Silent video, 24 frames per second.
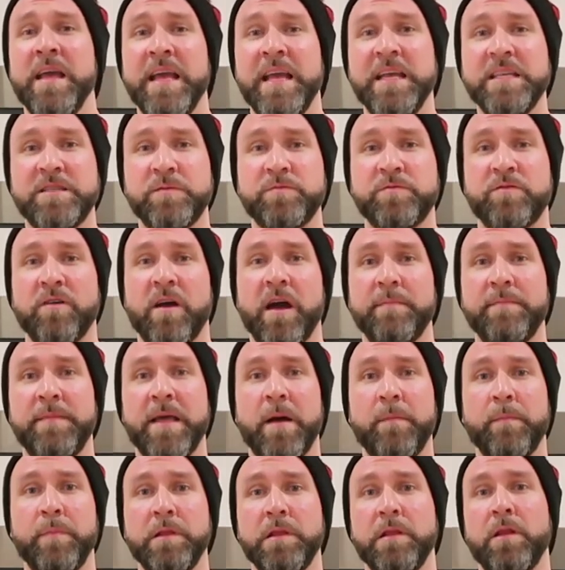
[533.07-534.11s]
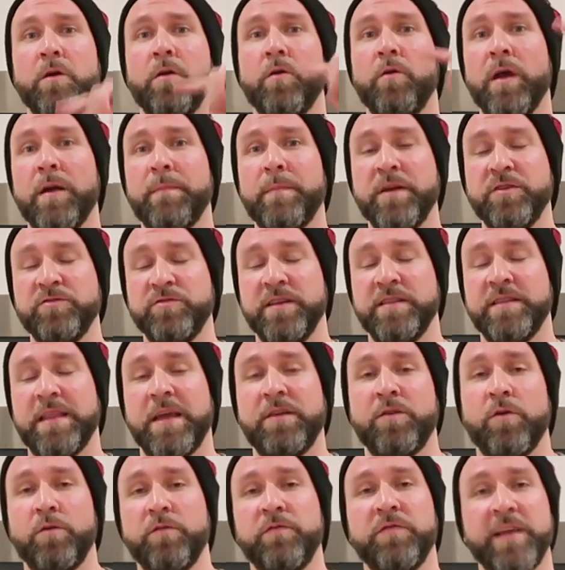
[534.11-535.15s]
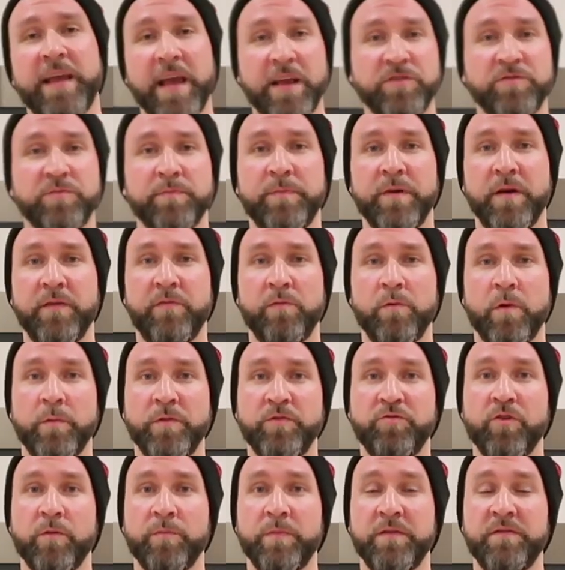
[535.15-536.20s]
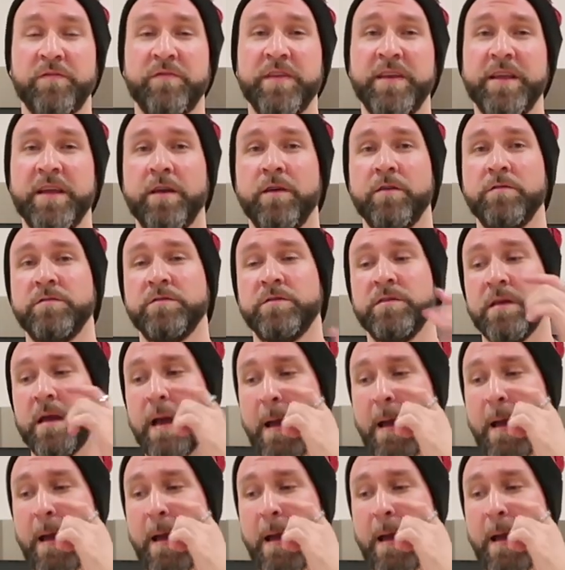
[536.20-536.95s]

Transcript: Hit subscribe down below and make sure you hit that notification bell for when we drop these videos.